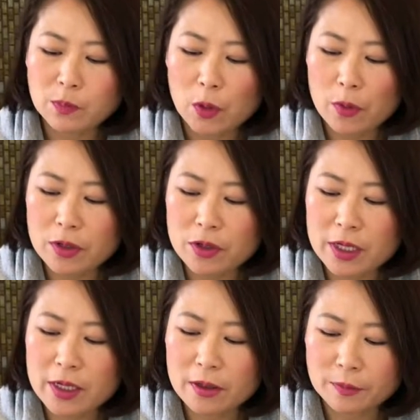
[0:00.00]
when you
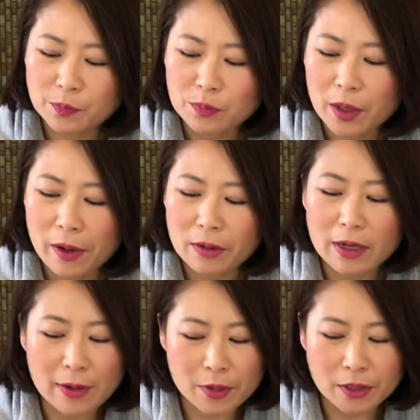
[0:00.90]
eat
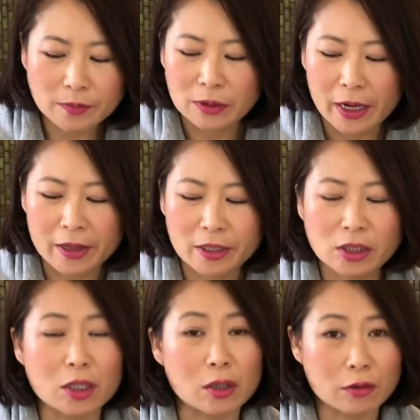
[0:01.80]
ramyeon, at
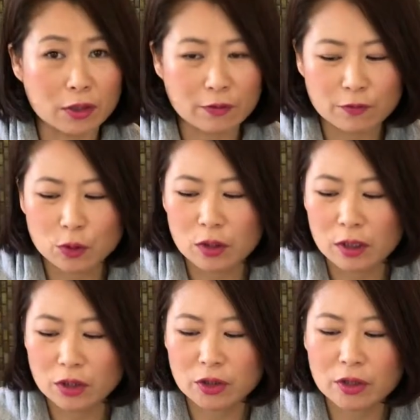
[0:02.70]
least in Korean food
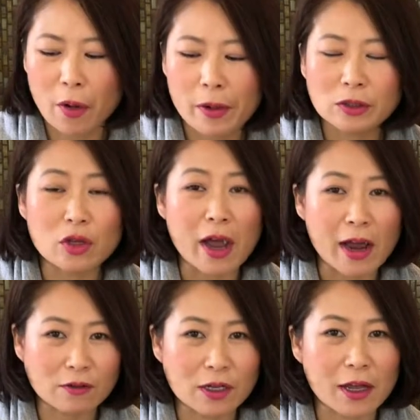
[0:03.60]
culture, you
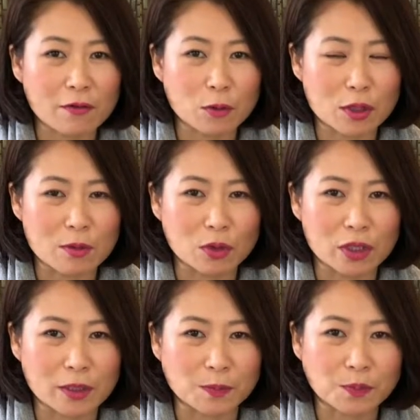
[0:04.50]
have to have it with
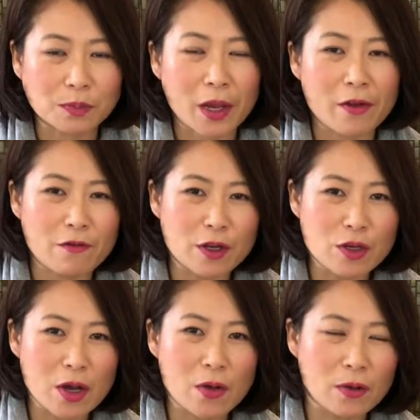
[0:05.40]
kimchi. If you
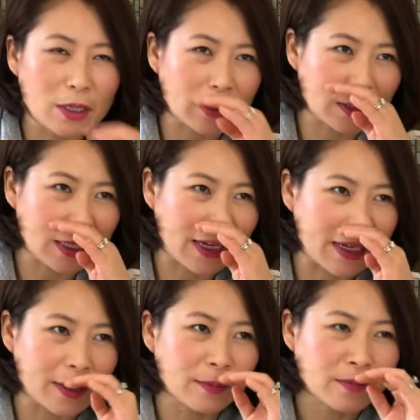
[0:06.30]
don't, it's
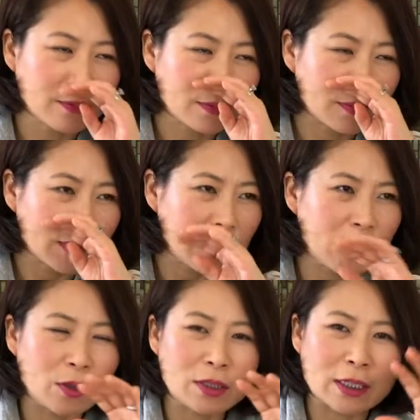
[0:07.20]
like, you
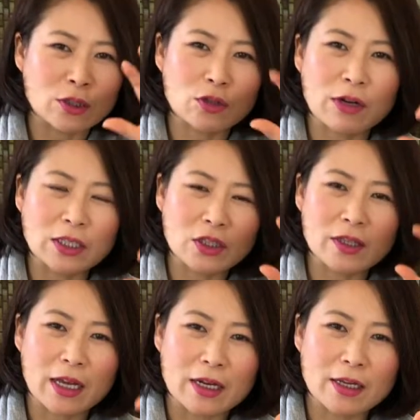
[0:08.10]
know, it's like
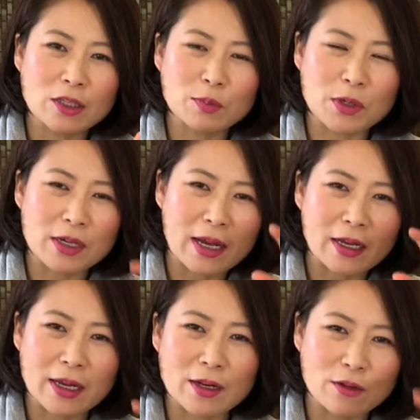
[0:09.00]
scratching that itch, but you're
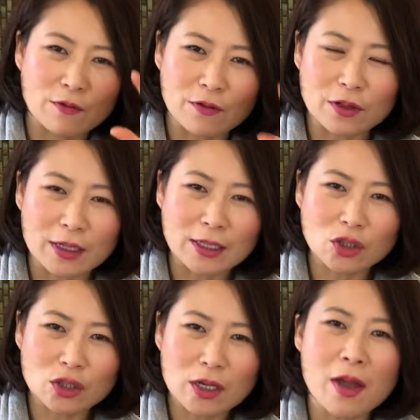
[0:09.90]
not getting the full itch.